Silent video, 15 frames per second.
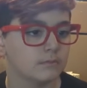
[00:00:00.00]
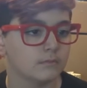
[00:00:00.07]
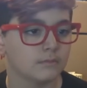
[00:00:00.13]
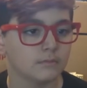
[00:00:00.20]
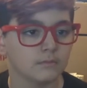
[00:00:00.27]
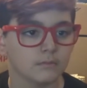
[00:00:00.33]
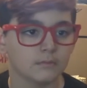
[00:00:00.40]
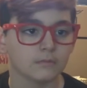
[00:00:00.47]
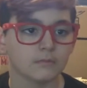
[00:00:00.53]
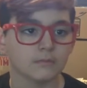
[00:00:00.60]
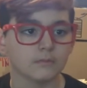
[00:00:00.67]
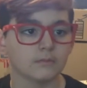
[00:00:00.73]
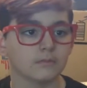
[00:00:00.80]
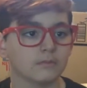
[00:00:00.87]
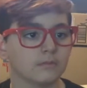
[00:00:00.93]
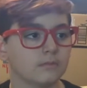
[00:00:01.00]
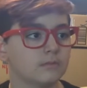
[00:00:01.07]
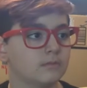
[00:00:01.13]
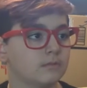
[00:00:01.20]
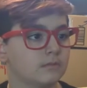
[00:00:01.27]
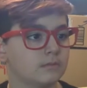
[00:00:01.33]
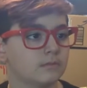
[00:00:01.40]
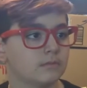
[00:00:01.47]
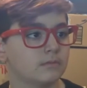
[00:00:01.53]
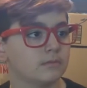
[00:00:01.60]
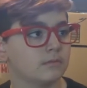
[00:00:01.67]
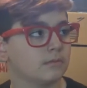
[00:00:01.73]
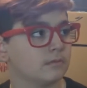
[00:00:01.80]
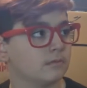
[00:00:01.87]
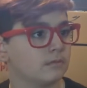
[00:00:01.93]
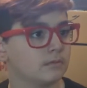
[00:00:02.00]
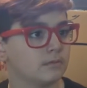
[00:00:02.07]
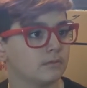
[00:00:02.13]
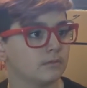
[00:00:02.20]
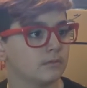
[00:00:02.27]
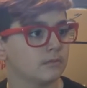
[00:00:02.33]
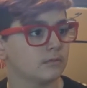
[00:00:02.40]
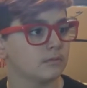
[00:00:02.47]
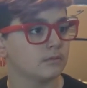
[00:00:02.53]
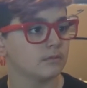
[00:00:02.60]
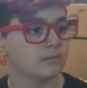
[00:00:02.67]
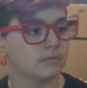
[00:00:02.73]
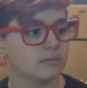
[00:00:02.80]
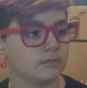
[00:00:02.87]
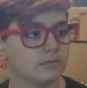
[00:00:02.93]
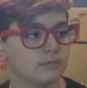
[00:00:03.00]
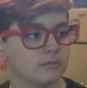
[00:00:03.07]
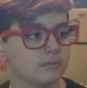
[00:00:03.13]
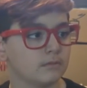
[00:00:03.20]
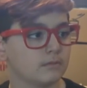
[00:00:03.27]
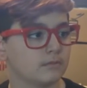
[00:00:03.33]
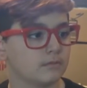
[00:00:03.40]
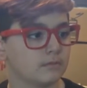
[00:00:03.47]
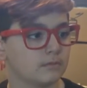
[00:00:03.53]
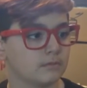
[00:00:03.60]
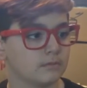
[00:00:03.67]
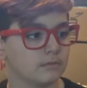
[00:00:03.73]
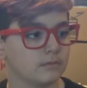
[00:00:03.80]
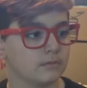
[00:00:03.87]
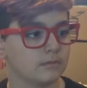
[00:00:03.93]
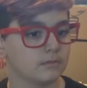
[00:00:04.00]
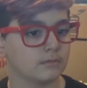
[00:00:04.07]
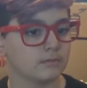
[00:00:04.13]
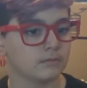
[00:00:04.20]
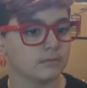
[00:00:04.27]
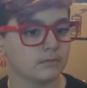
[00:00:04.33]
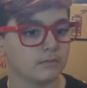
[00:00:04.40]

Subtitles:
(not speaking)